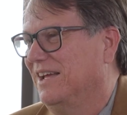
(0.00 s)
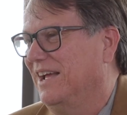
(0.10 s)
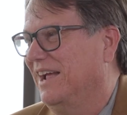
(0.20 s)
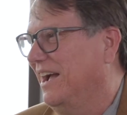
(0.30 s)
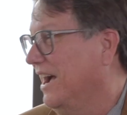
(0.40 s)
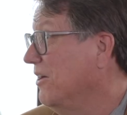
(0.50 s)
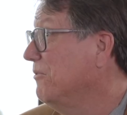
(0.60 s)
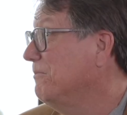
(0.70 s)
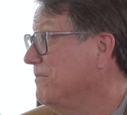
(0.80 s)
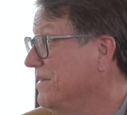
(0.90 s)
I, I
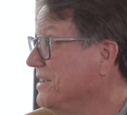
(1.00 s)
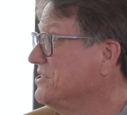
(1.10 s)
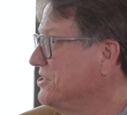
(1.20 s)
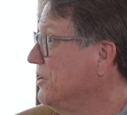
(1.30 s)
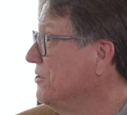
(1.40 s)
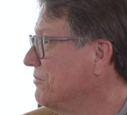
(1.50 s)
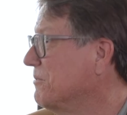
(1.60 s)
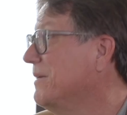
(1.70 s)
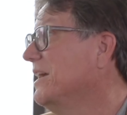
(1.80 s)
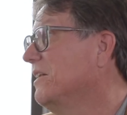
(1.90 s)
hope it shows
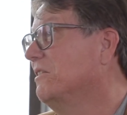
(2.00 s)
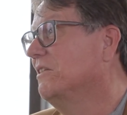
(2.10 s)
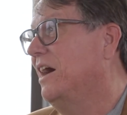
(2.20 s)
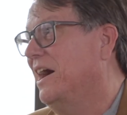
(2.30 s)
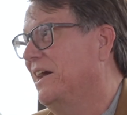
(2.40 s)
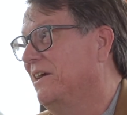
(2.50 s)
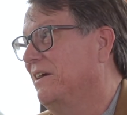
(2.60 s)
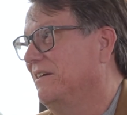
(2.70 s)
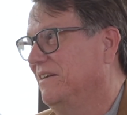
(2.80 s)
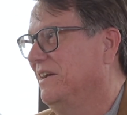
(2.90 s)
we're making a lot of